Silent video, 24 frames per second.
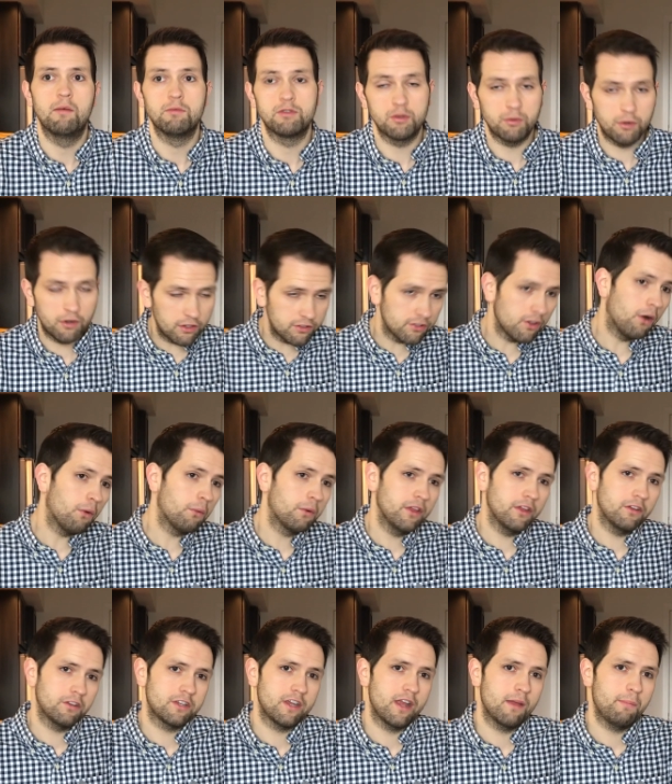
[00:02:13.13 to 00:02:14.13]
So it is all
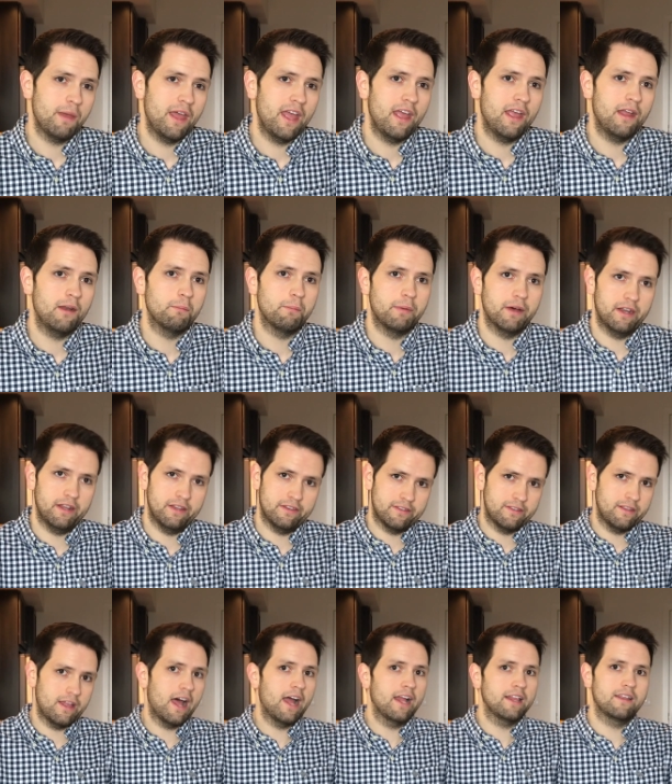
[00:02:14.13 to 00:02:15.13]
real champagne, but it's
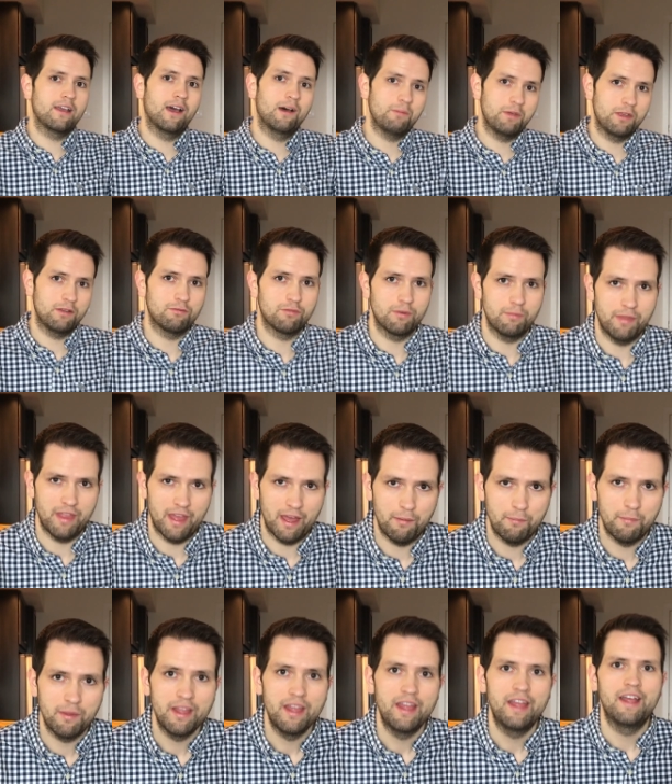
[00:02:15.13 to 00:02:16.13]
not coming from
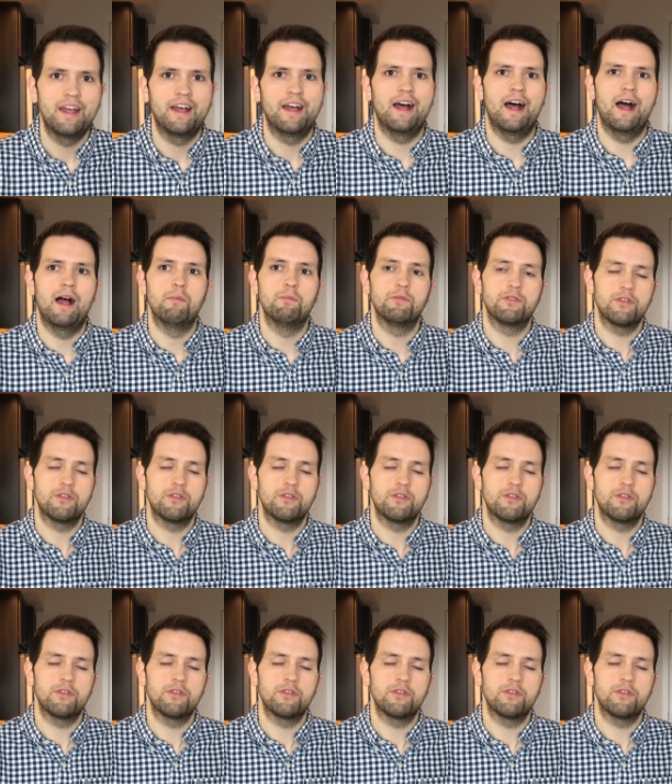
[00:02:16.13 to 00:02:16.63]
them.